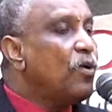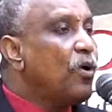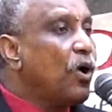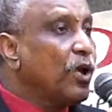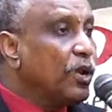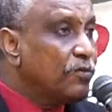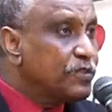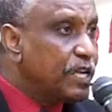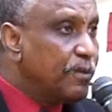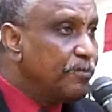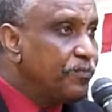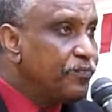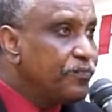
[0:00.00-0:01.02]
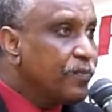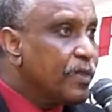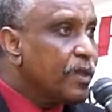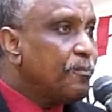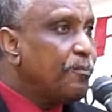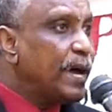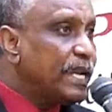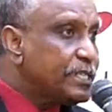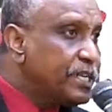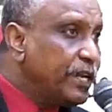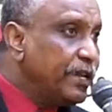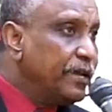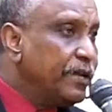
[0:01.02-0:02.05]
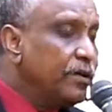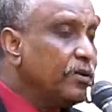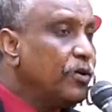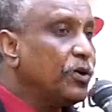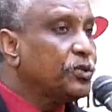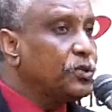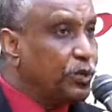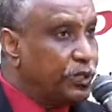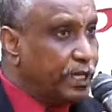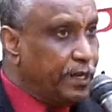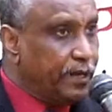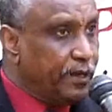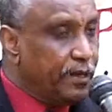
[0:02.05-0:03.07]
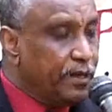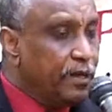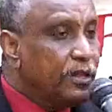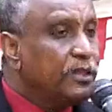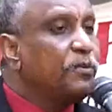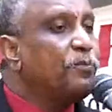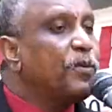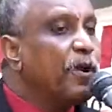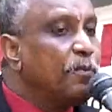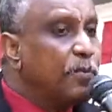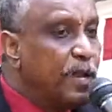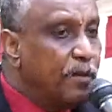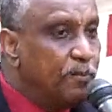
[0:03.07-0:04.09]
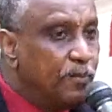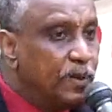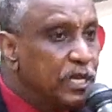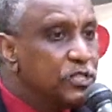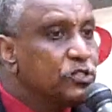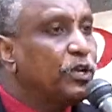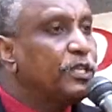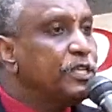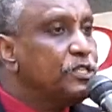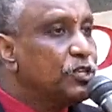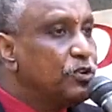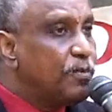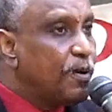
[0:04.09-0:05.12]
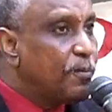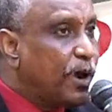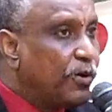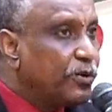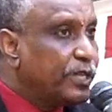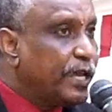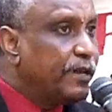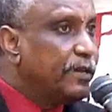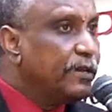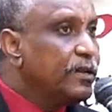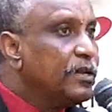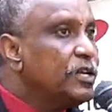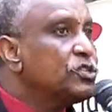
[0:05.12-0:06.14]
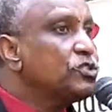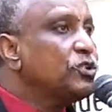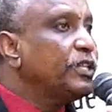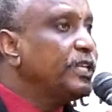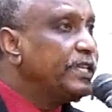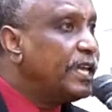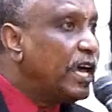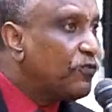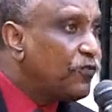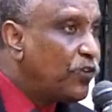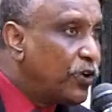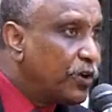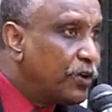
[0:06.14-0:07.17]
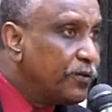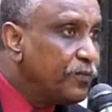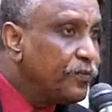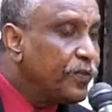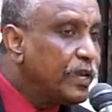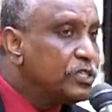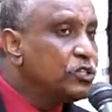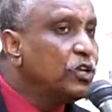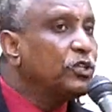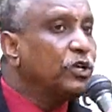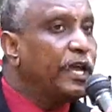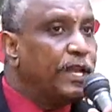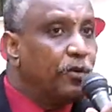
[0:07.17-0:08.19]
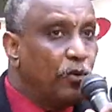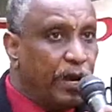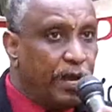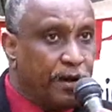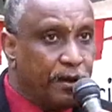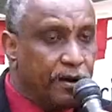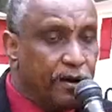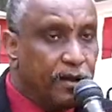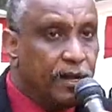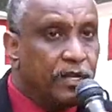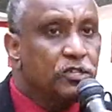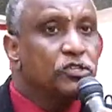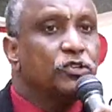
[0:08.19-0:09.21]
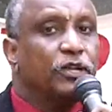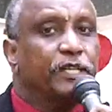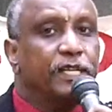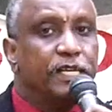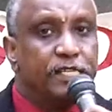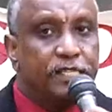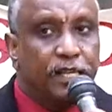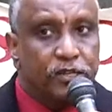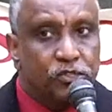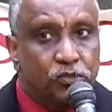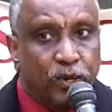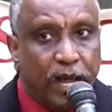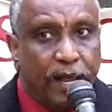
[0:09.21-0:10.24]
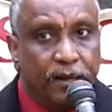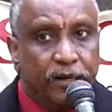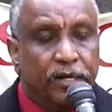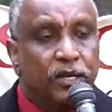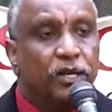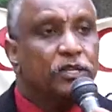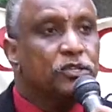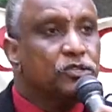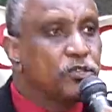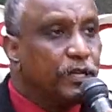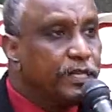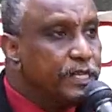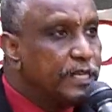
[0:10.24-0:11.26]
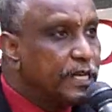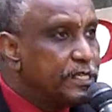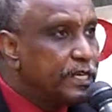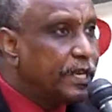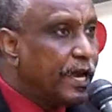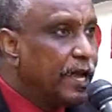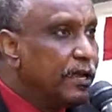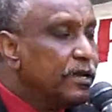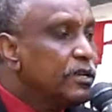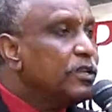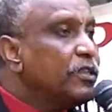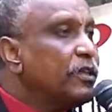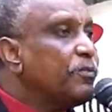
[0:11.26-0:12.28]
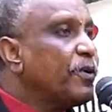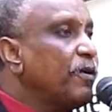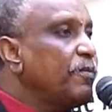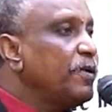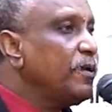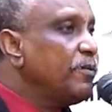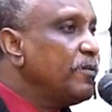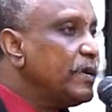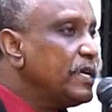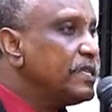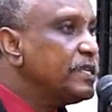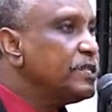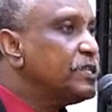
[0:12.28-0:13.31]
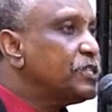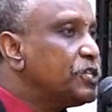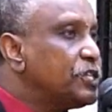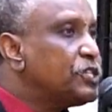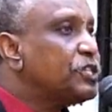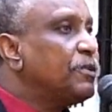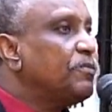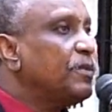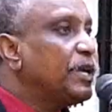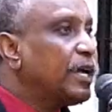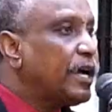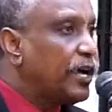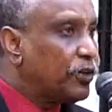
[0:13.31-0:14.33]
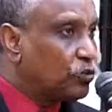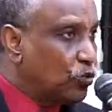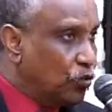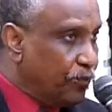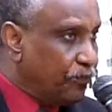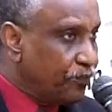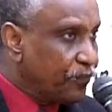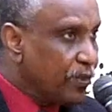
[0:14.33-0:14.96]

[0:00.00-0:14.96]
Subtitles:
all of them partially or totally. The problem It's not in Zinuba Mountain. It's not in Darfur. It's not anywhere. It is not in Eastern Sudan. It is not in Gezira. The problem is in the system in Khartoum.